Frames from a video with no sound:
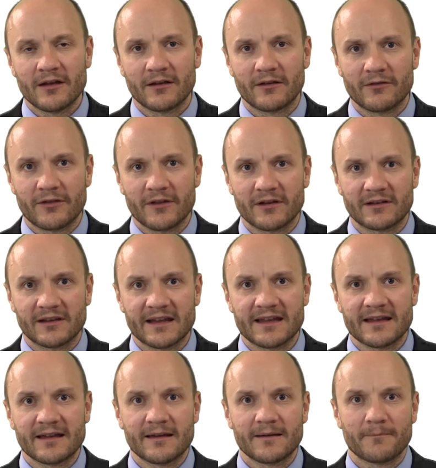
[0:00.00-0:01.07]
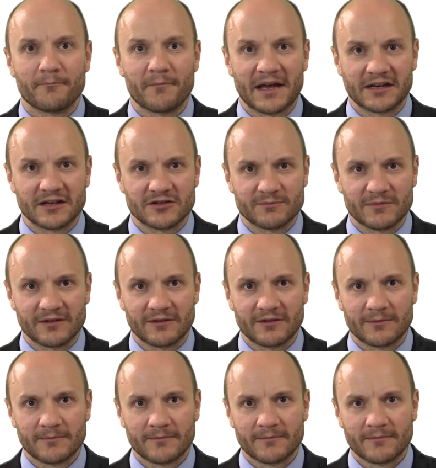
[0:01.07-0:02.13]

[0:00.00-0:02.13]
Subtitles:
And thirdly, management.